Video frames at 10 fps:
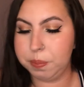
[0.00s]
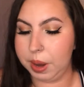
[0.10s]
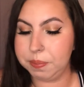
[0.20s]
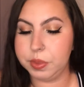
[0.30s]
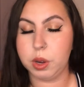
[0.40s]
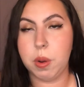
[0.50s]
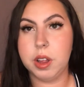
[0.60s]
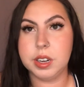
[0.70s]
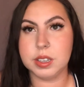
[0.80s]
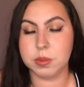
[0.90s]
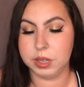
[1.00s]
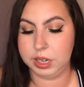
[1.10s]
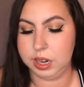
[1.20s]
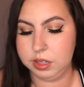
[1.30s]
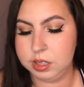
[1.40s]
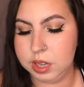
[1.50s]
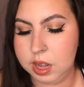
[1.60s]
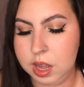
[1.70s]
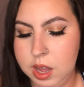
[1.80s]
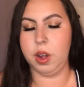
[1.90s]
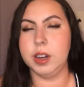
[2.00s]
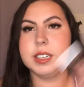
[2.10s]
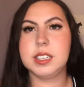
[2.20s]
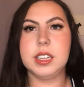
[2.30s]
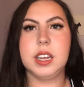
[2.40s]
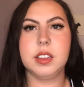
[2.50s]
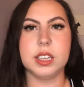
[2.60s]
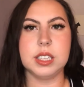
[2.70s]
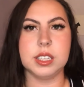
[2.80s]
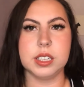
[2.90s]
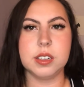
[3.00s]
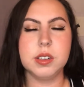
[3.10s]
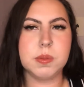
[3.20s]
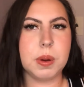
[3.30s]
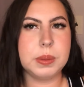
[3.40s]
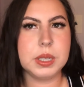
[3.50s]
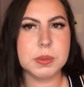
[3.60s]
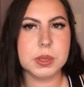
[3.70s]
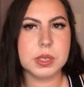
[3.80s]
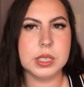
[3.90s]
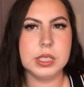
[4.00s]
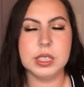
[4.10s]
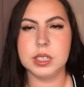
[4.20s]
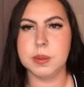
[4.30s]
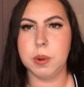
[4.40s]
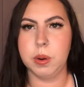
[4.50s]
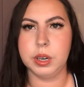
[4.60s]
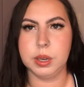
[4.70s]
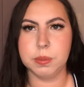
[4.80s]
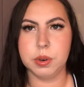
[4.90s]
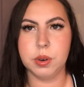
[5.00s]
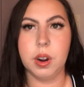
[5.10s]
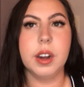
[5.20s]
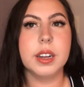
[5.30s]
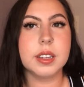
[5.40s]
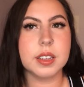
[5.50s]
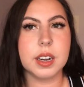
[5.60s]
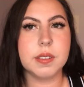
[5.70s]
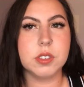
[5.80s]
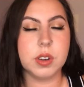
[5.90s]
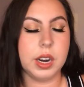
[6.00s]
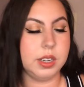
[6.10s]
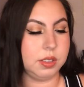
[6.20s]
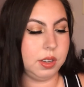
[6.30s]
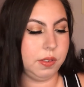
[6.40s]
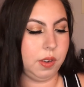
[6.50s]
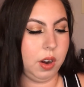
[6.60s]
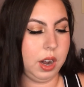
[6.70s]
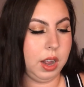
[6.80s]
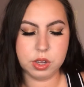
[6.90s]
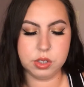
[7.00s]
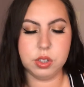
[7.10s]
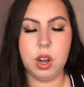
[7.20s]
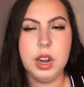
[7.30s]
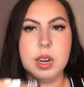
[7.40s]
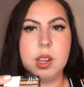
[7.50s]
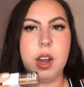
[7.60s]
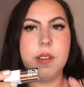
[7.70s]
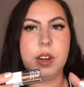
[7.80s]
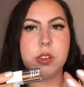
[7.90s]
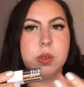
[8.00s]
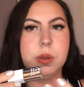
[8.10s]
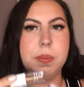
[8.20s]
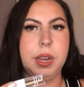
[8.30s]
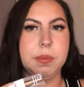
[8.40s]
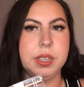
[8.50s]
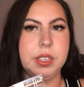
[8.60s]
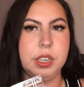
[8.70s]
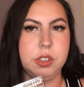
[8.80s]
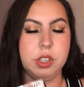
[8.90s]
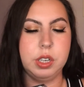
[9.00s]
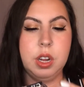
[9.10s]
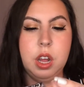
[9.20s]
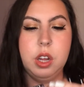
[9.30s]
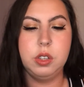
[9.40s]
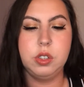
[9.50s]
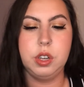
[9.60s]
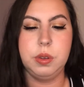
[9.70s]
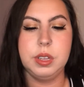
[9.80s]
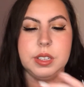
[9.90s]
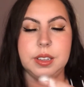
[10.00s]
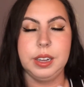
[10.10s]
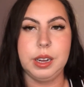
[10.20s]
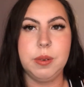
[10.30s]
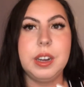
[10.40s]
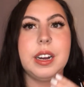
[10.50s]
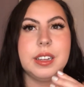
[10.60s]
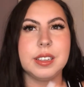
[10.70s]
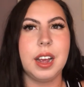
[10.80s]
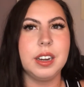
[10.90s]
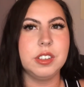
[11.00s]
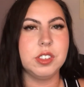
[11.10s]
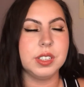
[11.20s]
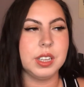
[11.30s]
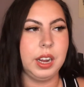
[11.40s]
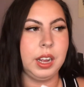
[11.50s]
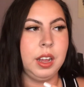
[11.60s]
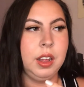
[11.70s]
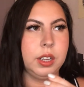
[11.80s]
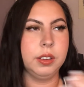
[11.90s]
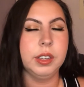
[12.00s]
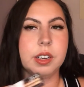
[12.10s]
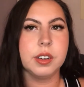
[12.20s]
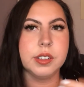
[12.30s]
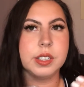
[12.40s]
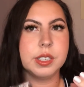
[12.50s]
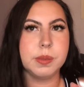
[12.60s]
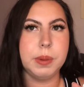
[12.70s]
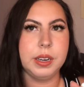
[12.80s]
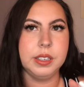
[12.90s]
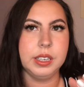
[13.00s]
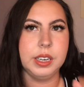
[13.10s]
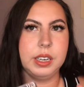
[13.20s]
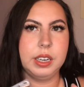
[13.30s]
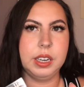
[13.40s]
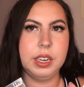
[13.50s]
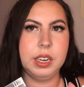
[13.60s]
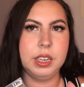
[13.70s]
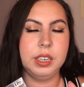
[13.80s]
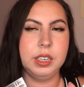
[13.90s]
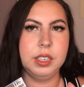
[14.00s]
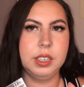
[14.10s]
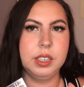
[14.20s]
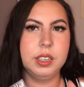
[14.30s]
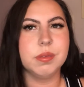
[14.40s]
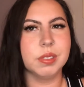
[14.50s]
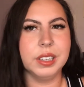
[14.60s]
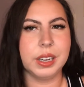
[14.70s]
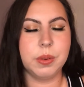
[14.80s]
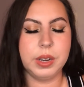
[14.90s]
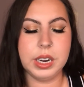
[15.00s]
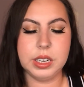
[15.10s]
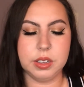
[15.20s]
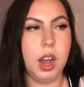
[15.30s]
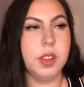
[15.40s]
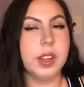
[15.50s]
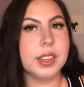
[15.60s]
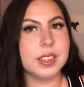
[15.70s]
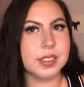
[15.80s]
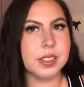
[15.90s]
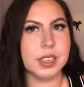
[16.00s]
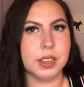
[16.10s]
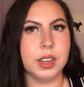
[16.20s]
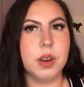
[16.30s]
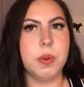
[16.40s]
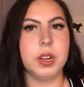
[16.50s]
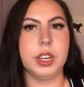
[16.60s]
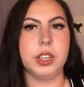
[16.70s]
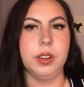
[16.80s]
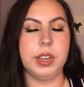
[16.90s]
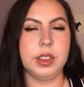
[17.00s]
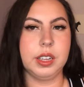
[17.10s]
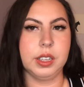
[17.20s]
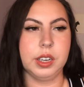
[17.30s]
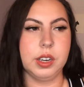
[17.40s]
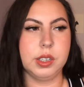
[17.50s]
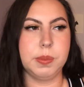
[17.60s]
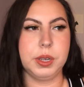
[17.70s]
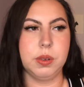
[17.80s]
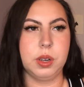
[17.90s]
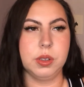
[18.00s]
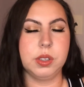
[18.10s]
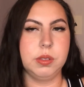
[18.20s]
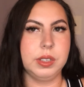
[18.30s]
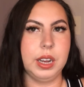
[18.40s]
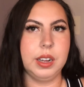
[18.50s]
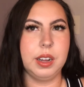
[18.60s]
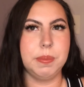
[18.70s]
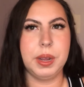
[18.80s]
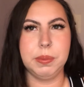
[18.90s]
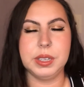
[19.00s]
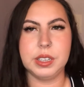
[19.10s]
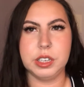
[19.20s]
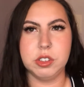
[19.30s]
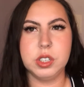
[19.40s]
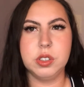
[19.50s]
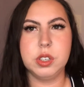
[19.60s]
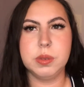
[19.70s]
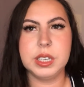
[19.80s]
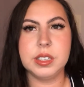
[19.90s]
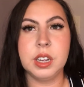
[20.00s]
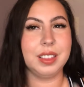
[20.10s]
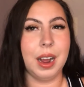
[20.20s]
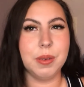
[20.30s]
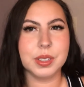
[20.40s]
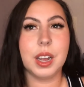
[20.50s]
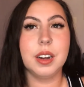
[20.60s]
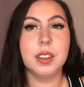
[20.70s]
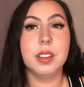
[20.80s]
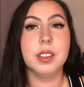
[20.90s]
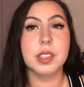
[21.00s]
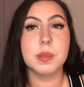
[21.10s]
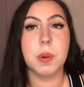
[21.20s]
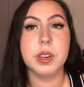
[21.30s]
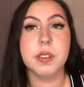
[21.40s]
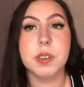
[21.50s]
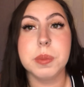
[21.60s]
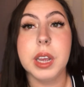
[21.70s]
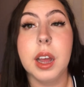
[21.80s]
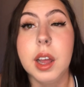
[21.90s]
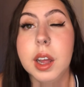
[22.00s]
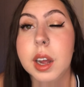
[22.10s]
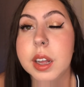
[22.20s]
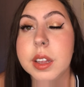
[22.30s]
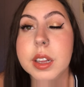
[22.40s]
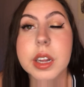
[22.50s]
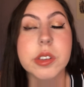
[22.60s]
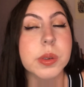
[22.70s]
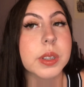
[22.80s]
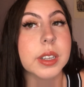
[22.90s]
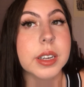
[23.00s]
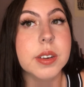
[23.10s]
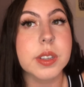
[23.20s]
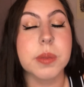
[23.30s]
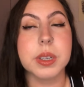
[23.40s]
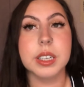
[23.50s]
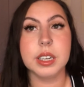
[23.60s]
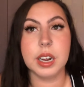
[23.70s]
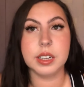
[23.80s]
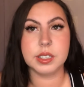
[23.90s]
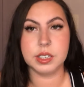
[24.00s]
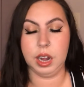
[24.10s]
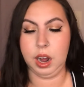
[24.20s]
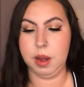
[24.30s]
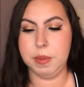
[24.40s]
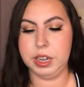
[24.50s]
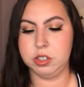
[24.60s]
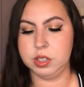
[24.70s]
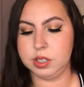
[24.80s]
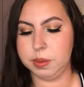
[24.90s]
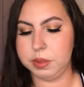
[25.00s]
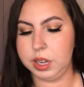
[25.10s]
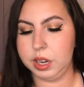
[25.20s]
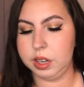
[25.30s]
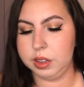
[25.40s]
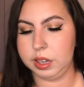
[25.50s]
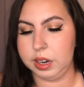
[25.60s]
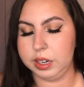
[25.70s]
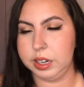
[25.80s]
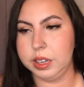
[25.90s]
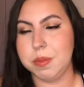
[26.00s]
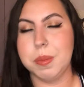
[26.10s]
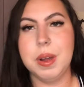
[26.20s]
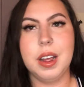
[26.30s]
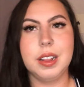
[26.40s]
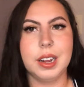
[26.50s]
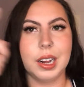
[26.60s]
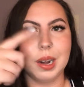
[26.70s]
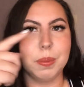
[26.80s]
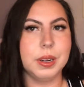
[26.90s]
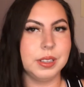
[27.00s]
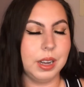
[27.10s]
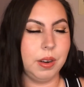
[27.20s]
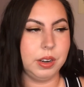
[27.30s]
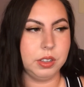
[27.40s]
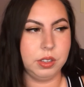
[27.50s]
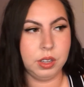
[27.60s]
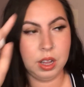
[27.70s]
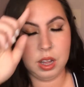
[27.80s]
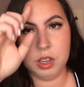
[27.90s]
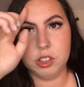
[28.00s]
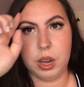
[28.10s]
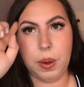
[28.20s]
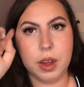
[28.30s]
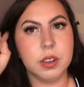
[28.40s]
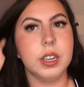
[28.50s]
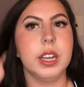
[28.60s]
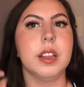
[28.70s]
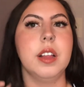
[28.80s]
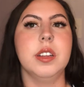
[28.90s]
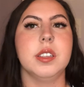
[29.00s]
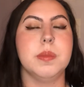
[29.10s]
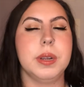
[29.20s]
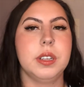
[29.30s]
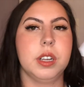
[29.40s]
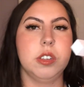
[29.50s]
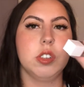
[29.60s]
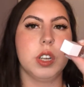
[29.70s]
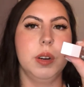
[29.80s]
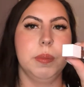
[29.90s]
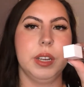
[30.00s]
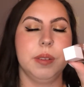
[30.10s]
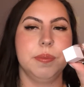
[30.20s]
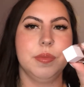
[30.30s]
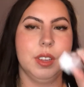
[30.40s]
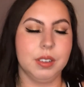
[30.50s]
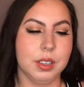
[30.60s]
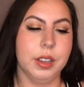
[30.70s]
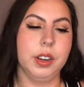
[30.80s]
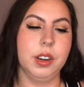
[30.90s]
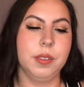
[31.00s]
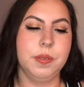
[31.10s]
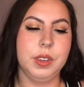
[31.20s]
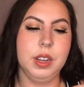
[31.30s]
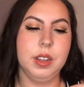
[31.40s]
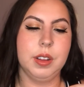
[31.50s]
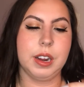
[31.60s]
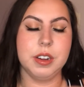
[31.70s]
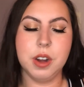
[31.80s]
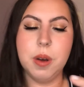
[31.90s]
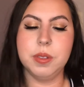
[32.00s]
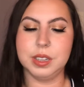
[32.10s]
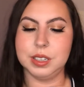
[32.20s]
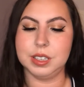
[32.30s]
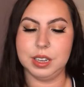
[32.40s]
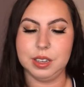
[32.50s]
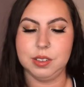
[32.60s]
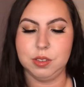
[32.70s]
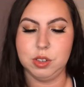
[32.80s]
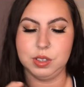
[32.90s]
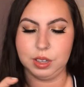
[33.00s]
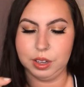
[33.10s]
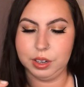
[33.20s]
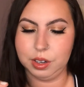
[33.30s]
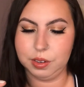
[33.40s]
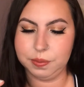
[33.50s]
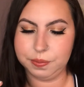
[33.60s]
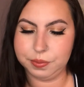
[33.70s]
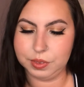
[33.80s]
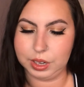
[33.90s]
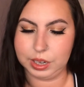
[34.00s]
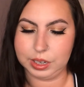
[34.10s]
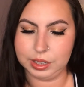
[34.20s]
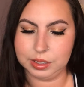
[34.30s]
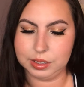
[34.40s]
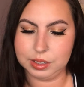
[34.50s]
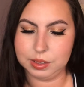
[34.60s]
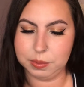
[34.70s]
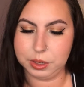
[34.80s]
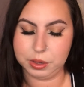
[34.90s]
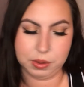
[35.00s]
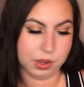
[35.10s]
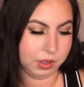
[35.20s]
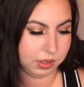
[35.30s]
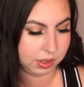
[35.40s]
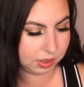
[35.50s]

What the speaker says: But the quality is really nice. Honestly, this glitter is probably the most disappointing product that I've tried so far. There's not a lot of actual pigmentation to this liquid. It's kind of just like glitter suspended in liquid, unlike the Stila where like you'll get the glitters but you'll also get a pigmentation to it. That was kind of a little disappointing for me. I think the actual glitters are really nice. It's just something that I need to keep in mind. I gotta put down a shadow underneath, and this is basically just gonna be glitter. Like I know this is just glitter. Like it is, what do you call it?